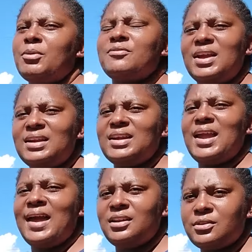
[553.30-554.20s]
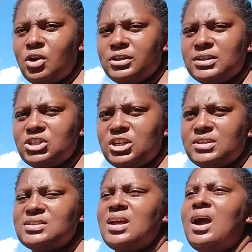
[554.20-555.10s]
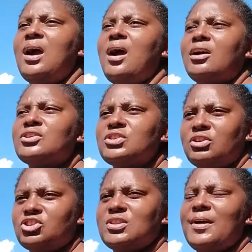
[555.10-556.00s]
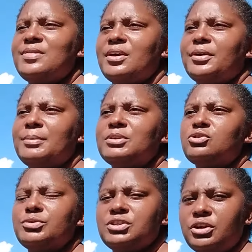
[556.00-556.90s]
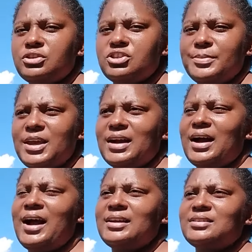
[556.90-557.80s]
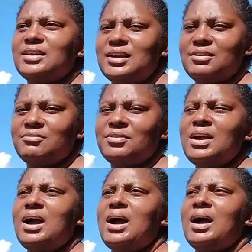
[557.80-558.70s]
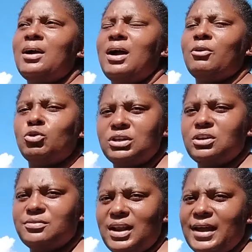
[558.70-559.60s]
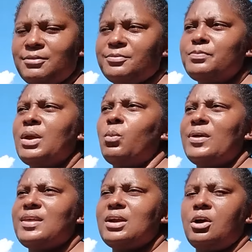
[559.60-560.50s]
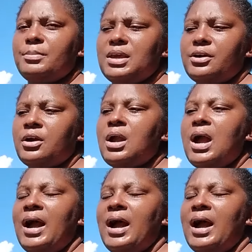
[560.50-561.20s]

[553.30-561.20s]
prevailing health conditions are such that they are able to return to Jamaica and live a good enough life when they come here.